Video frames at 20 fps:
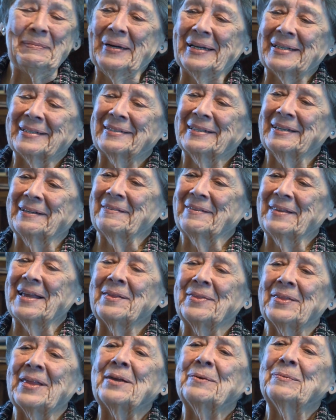But uh,
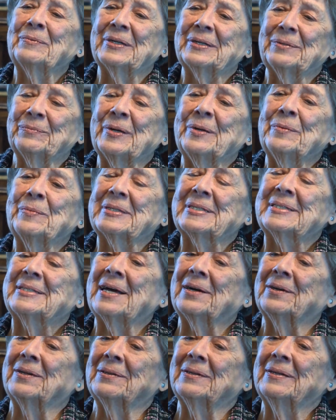they, they would, we would
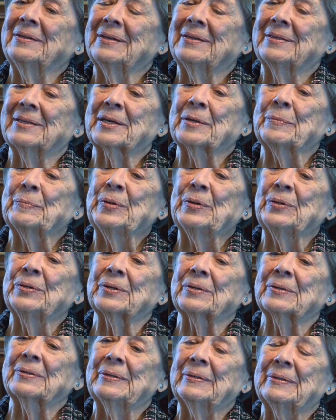tell the
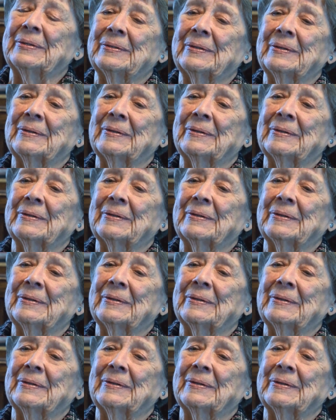computer,